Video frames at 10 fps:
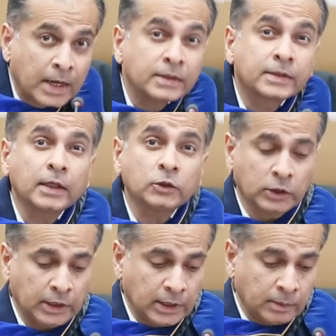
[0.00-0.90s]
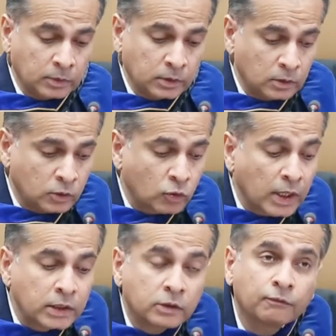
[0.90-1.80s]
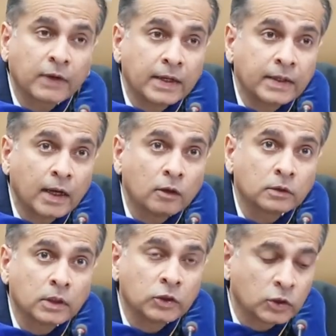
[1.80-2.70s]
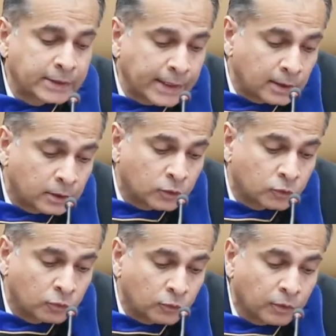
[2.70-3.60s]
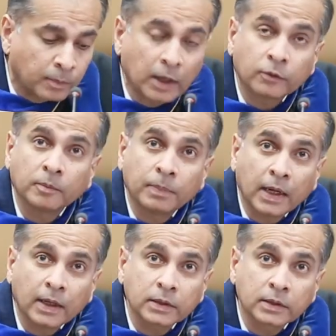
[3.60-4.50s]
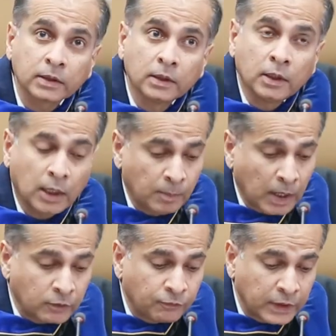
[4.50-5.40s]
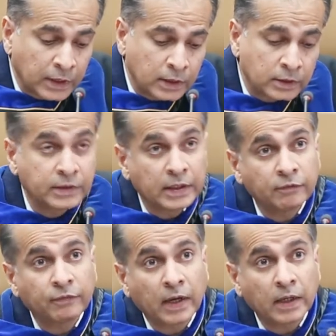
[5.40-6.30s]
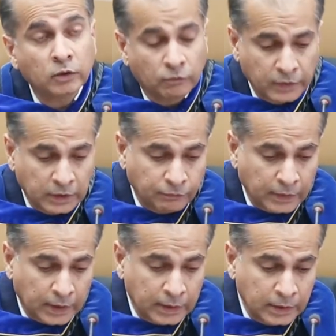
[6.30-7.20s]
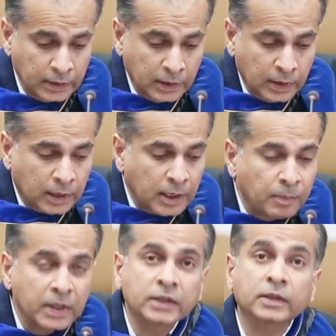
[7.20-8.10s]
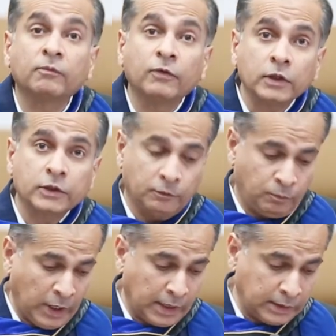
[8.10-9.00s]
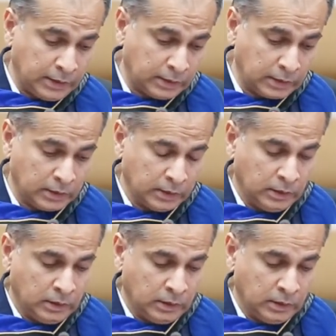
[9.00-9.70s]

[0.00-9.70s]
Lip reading: In such times, trying to find out and to tell the truth about the past, about figures deified or vilified, can be a subversive practice.